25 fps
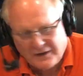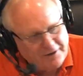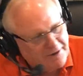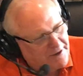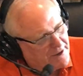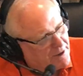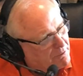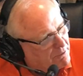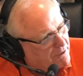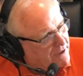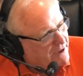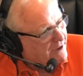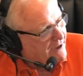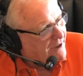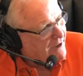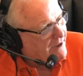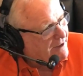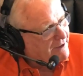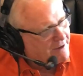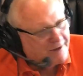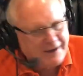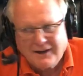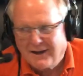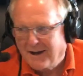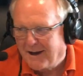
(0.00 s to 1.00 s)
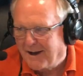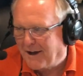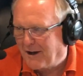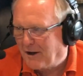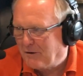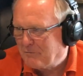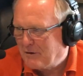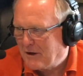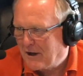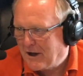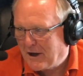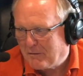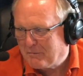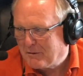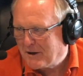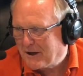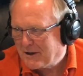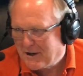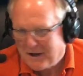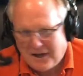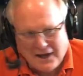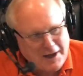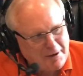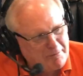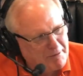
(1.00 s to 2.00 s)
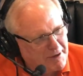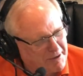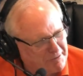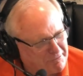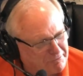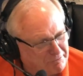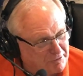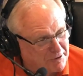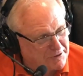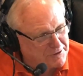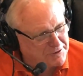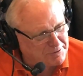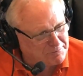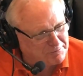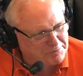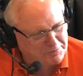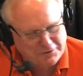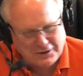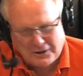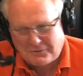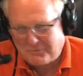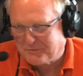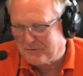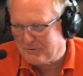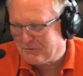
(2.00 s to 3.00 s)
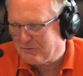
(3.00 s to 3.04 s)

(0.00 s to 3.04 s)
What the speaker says: There we are. How about a free subscription